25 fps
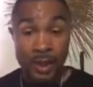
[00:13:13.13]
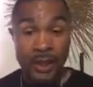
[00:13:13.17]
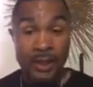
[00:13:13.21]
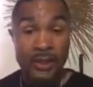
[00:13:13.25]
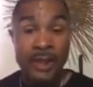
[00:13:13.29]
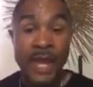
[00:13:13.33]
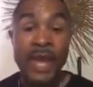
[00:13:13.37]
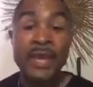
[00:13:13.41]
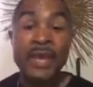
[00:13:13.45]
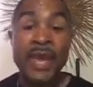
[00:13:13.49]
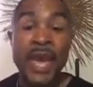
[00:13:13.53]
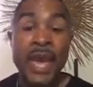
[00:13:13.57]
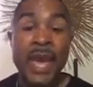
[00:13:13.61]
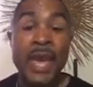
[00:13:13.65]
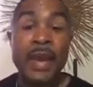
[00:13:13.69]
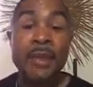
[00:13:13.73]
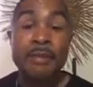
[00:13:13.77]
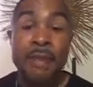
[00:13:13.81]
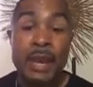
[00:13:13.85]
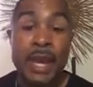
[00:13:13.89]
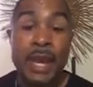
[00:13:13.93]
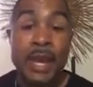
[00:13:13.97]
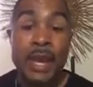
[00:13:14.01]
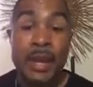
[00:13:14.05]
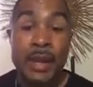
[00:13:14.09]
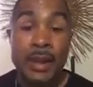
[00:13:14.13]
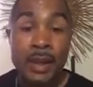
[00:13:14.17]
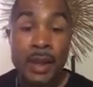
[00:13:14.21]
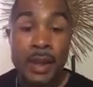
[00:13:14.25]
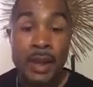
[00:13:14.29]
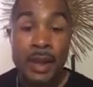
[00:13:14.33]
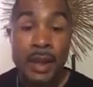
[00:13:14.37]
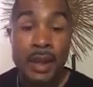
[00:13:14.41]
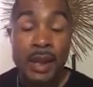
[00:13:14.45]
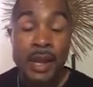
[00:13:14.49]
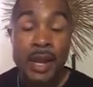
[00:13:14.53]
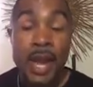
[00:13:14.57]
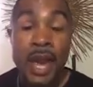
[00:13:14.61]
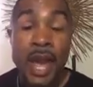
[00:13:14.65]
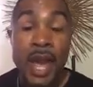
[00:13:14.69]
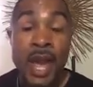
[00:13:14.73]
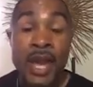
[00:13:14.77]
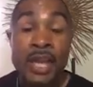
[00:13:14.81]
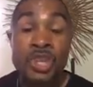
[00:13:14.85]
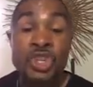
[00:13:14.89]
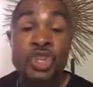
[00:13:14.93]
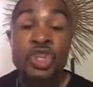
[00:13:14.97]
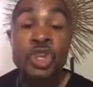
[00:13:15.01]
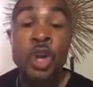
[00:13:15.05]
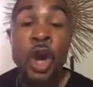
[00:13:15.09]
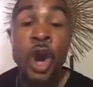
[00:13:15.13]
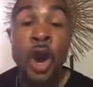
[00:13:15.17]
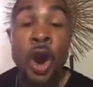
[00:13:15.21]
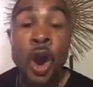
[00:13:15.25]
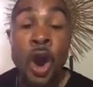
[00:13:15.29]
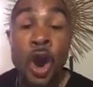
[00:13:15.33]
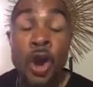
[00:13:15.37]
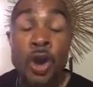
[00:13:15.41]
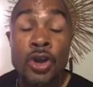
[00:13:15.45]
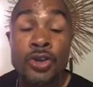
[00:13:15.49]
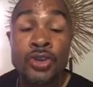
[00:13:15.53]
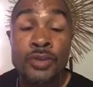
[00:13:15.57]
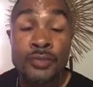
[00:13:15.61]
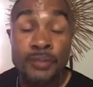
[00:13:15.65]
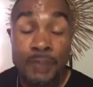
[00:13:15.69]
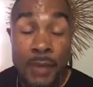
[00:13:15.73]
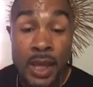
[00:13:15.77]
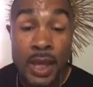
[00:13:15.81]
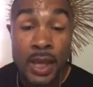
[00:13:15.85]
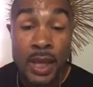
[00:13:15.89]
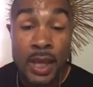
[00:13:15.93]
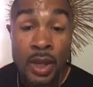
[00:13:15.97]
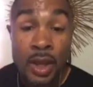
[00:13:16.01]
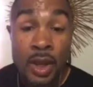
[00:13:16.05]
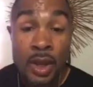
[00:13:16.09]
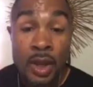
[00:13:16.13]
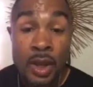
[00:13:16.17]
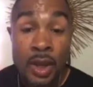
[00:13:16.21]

They came in and charged me